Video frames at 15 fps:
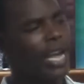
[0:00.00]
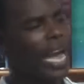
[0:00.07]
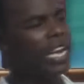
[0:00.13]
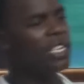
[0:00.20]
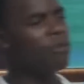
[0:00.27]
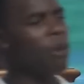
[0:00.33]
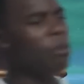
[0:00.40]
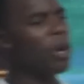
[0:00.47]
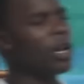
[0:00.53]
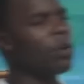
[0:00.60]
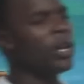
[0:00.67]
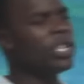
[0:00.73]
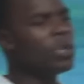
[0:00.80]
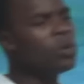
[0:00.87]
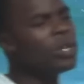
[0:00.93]
kindness of my mother
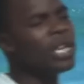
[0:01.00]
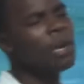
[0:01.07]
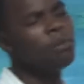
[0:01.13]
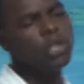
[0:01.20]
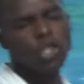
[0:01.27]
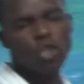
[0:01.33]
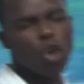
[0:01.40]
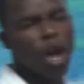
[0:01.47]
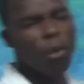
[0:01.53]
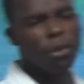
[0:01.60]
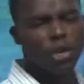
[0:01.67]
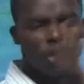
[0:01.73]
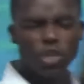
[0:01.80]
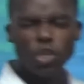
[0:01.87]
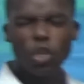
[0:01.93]
when she would tell me, stop,
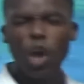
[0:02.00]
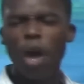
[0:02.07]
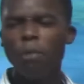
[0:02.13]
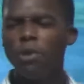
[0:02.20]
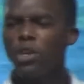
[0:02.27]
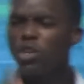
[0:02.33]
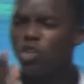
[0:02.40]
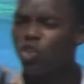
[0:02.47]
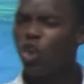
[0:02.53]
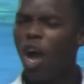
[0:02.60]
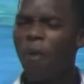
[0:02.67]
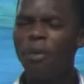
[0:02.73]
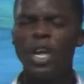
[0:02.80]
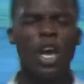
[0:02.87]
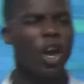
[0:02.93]
stop, stop,